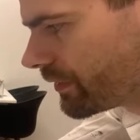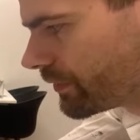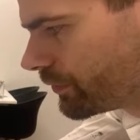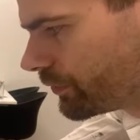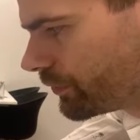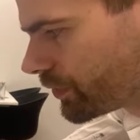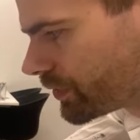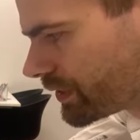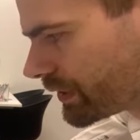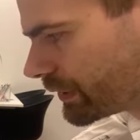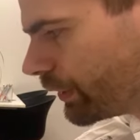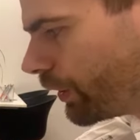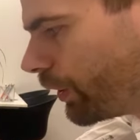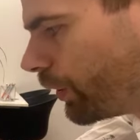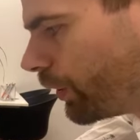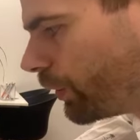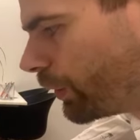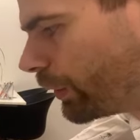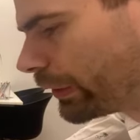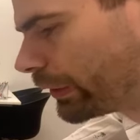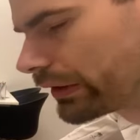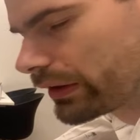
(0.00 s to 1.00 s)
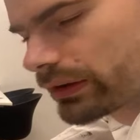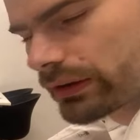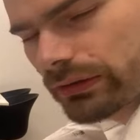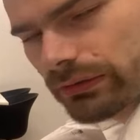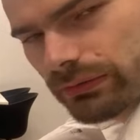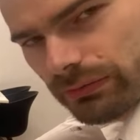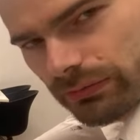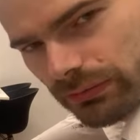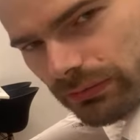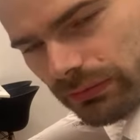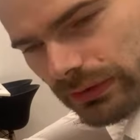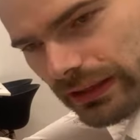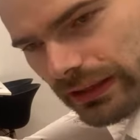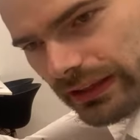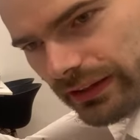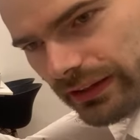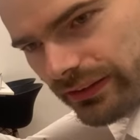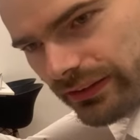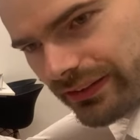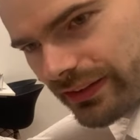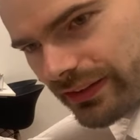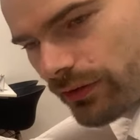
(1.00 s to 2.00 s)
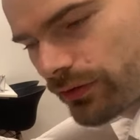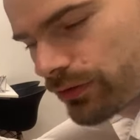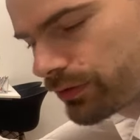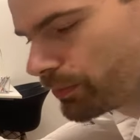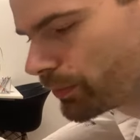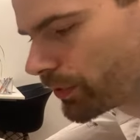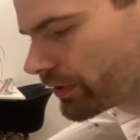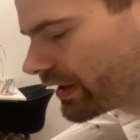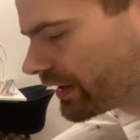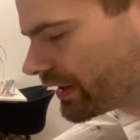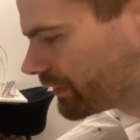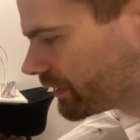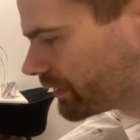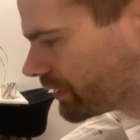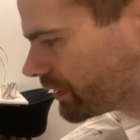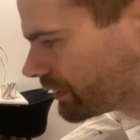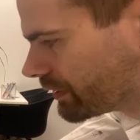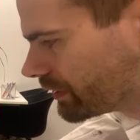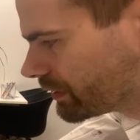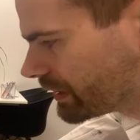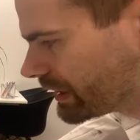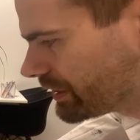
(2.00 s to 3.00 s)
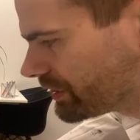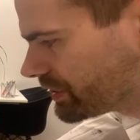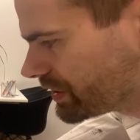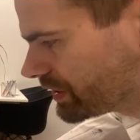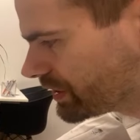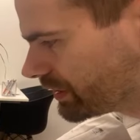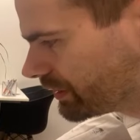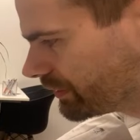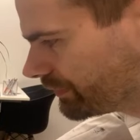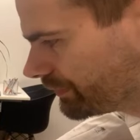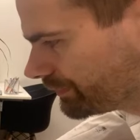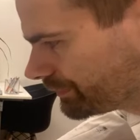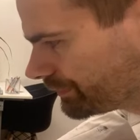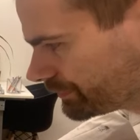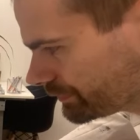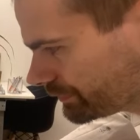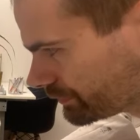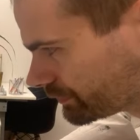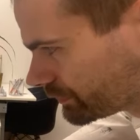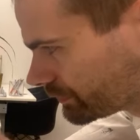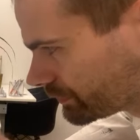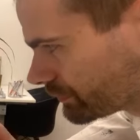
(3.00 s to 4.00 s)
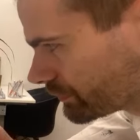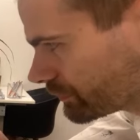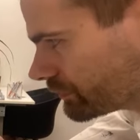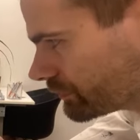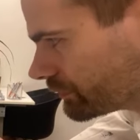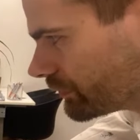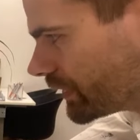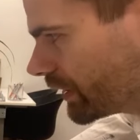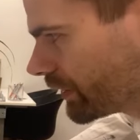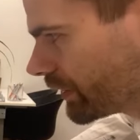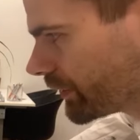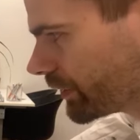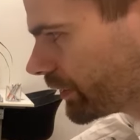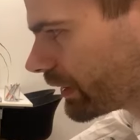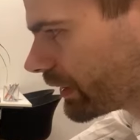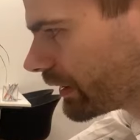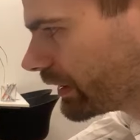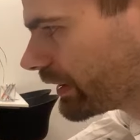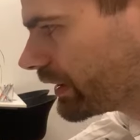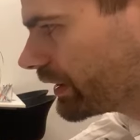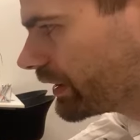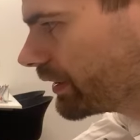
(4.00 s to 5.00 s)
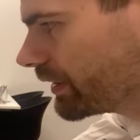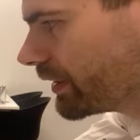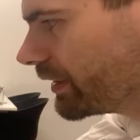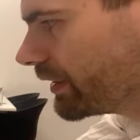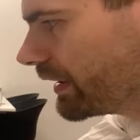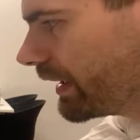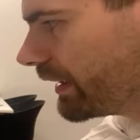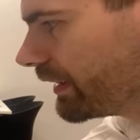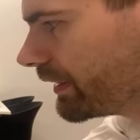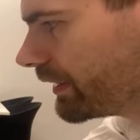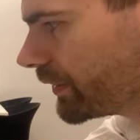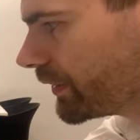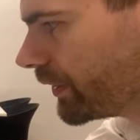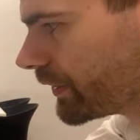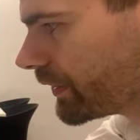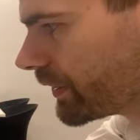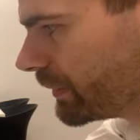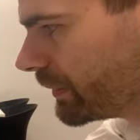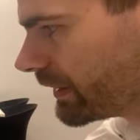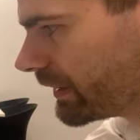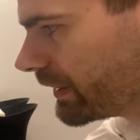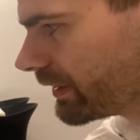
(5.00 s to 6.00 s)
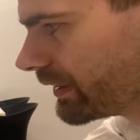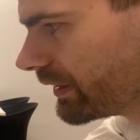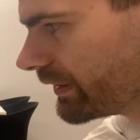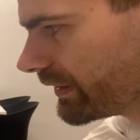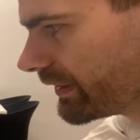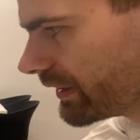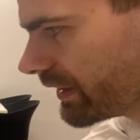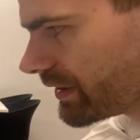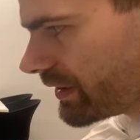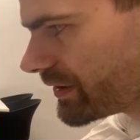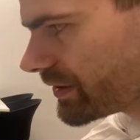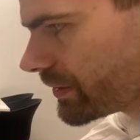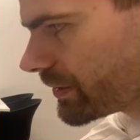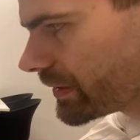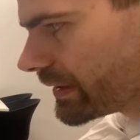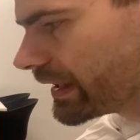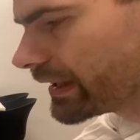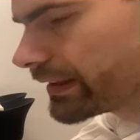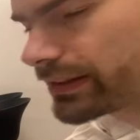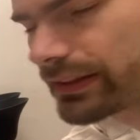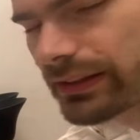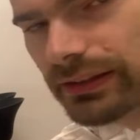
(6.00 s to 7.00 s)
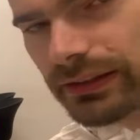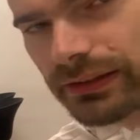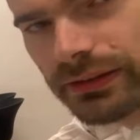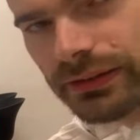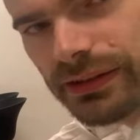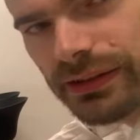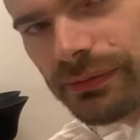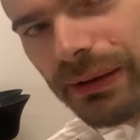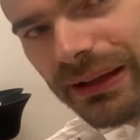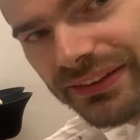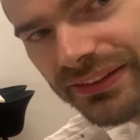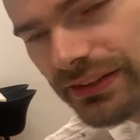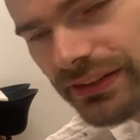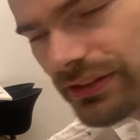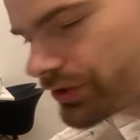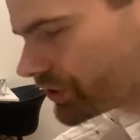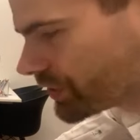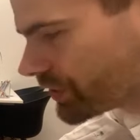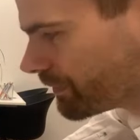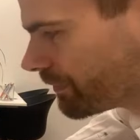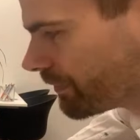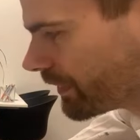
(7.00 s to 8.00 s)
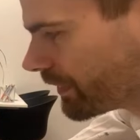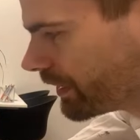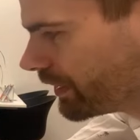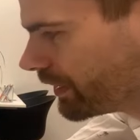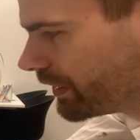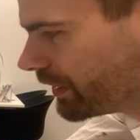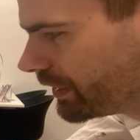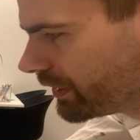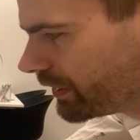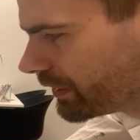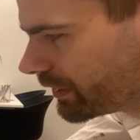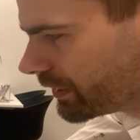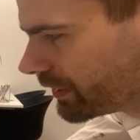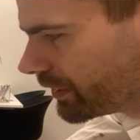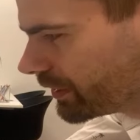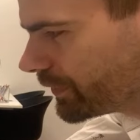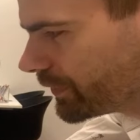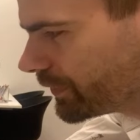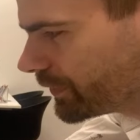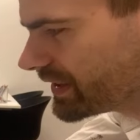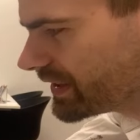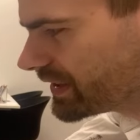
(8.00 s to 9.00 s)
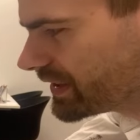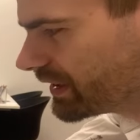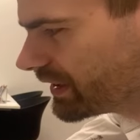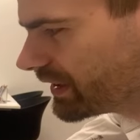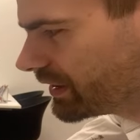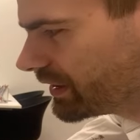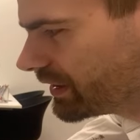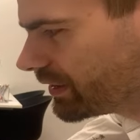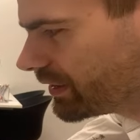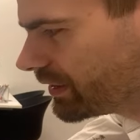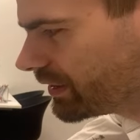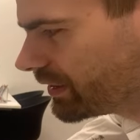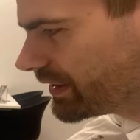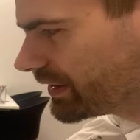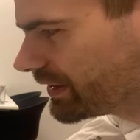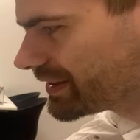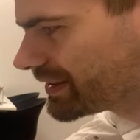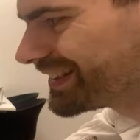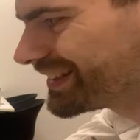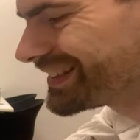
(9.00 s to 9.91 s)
for the whole like South Moravian region, so you click here and it automatically starts creating the message. The first thing here is